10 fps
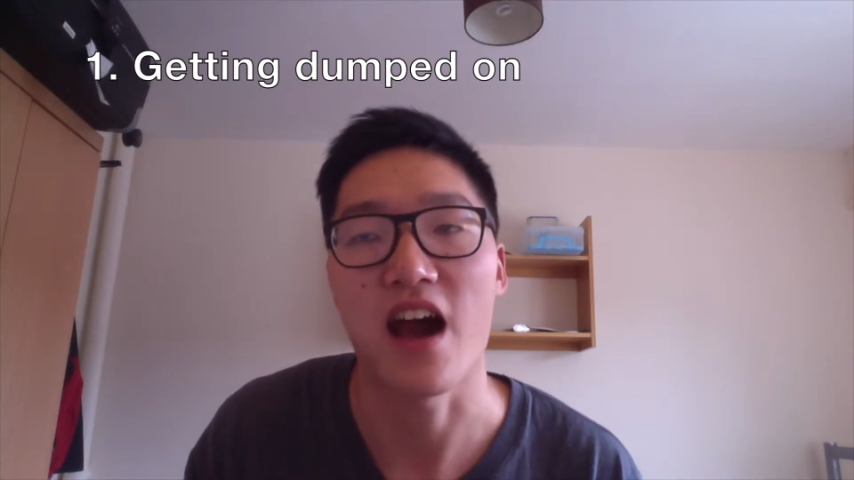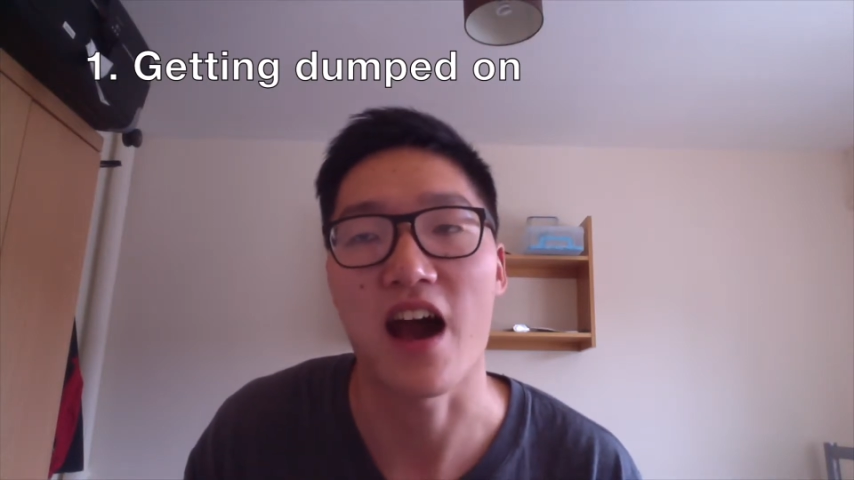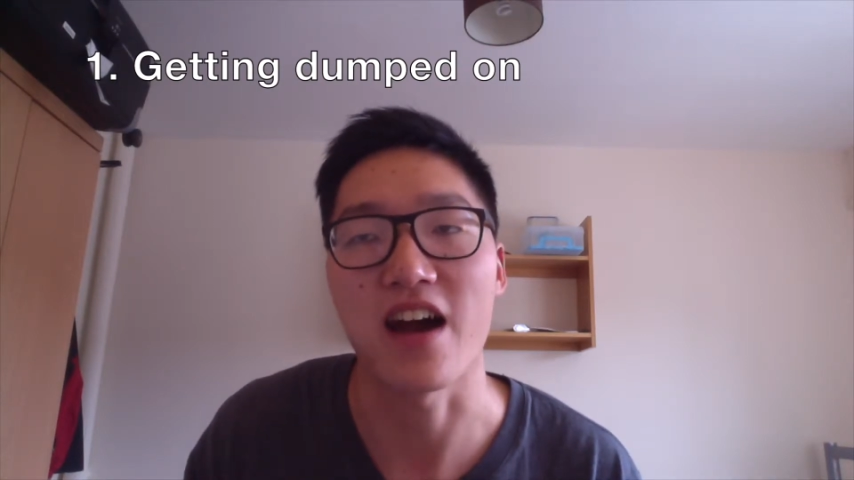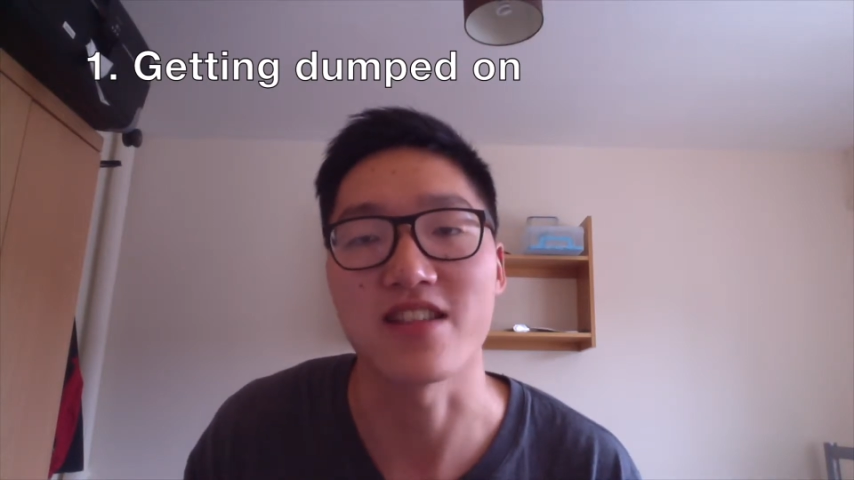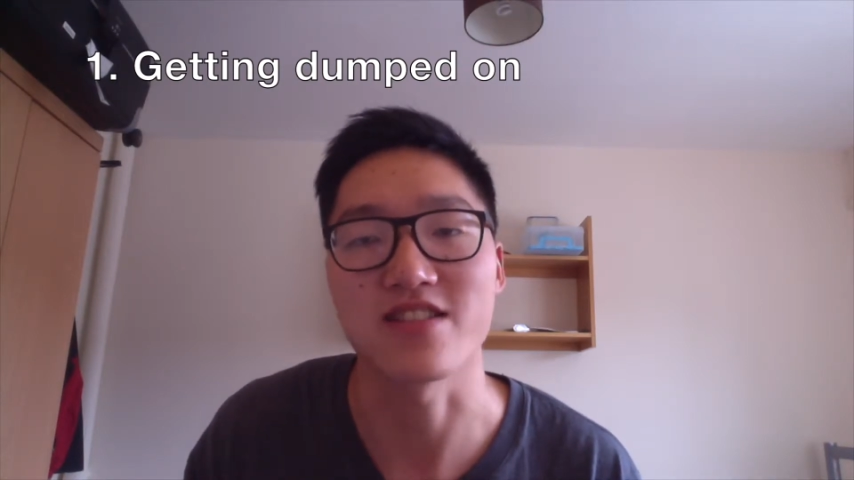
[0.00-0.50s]

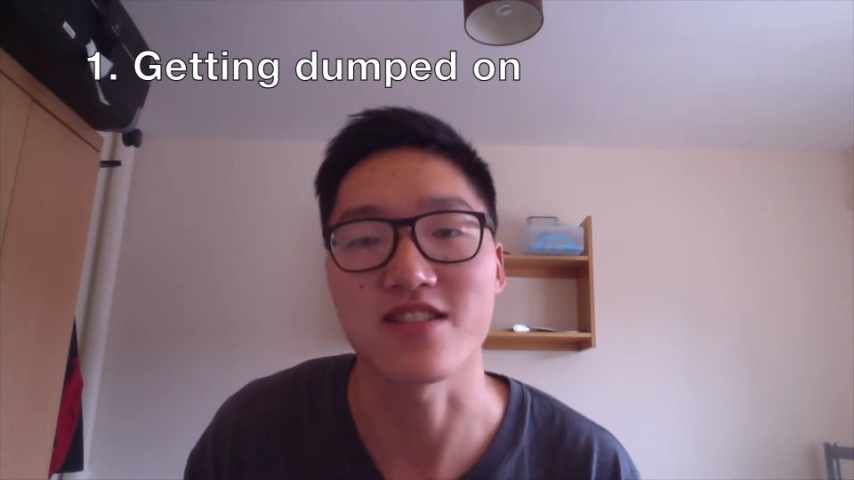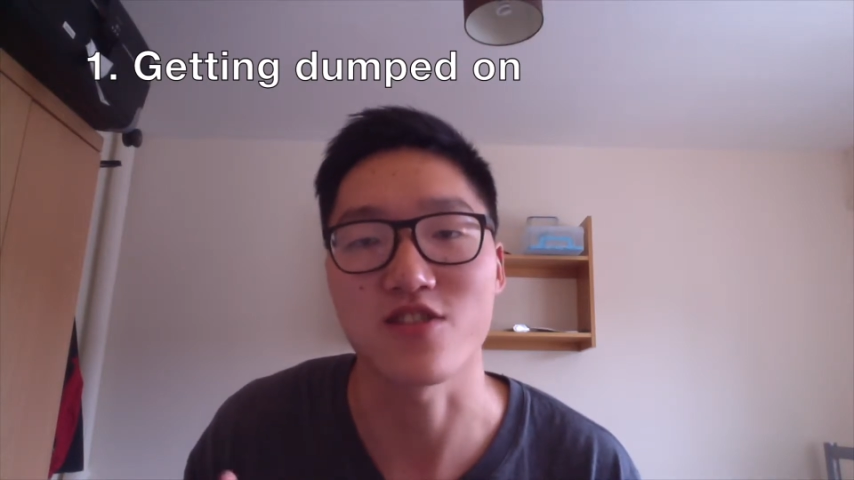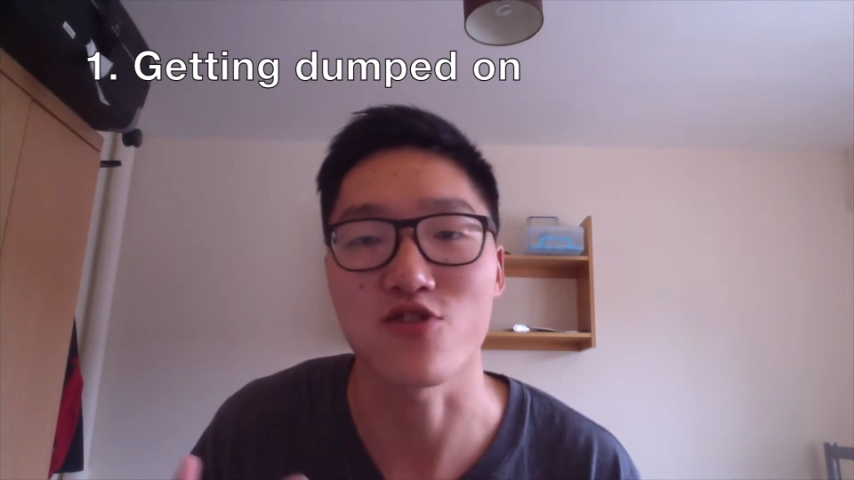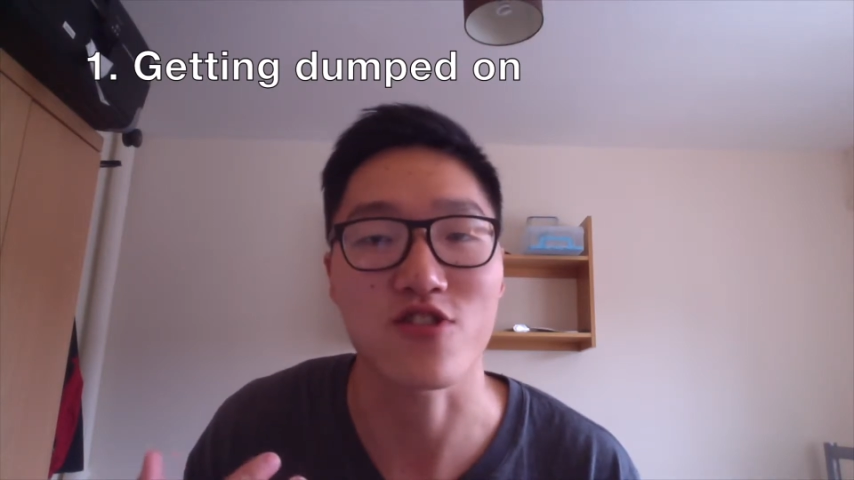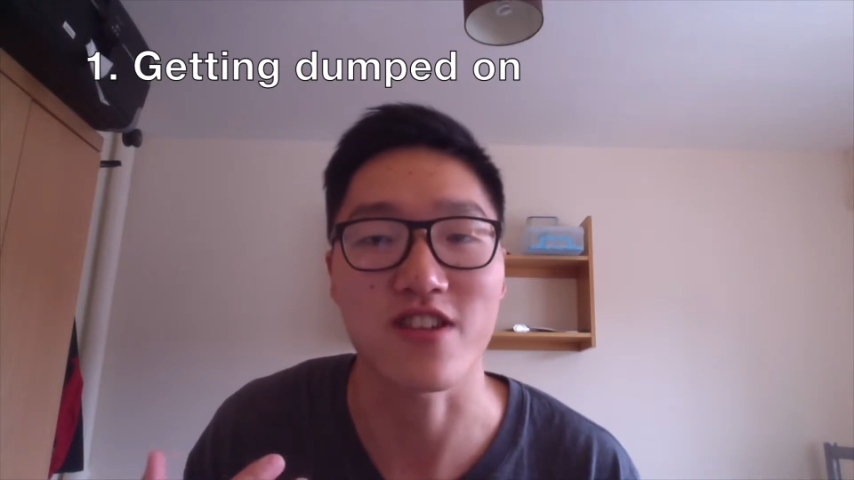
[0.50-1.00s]
and
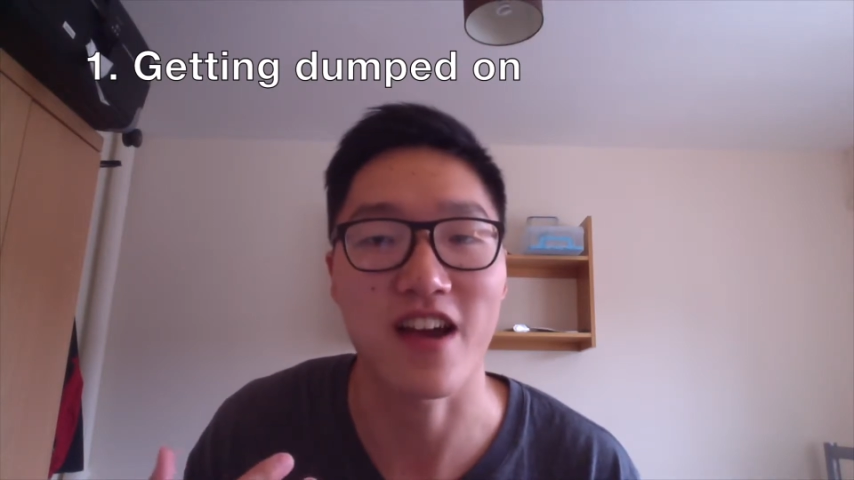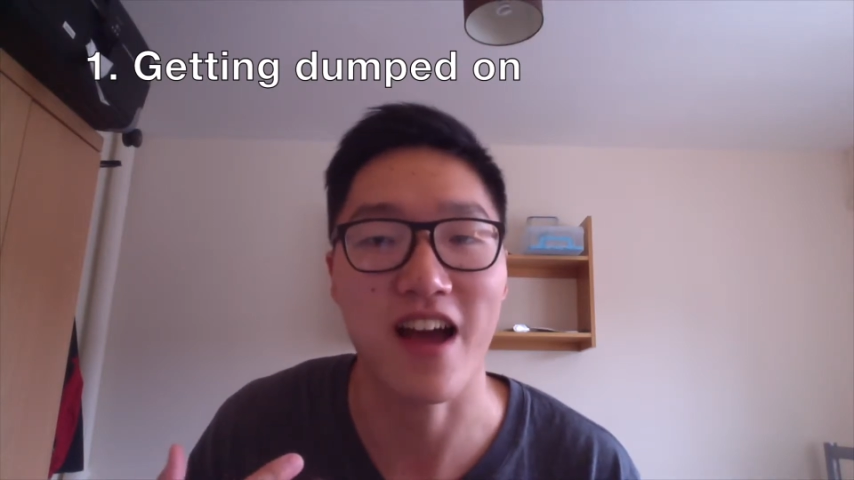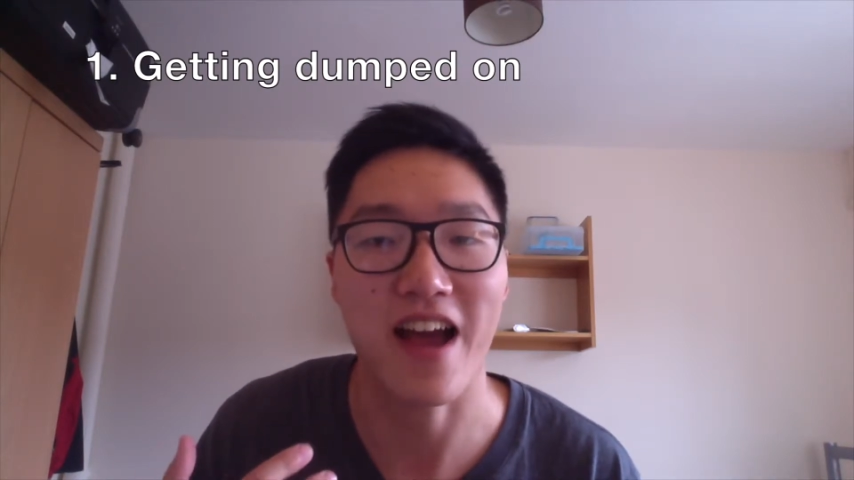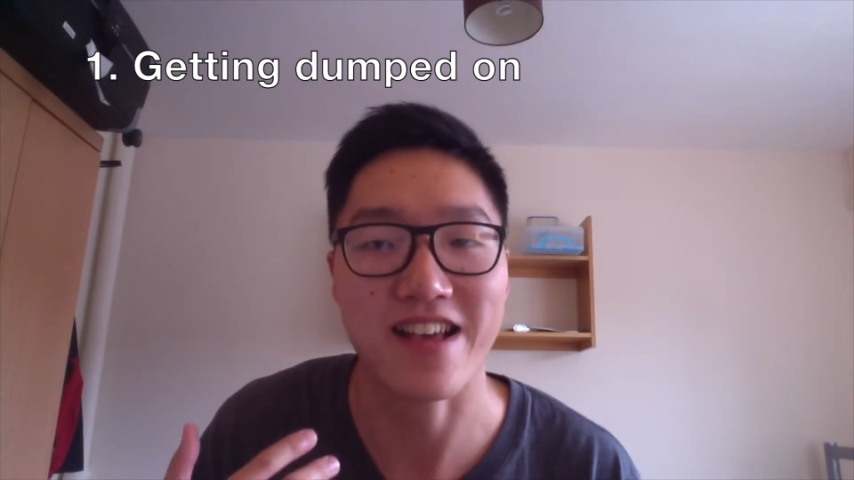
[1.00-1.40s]
you're not going to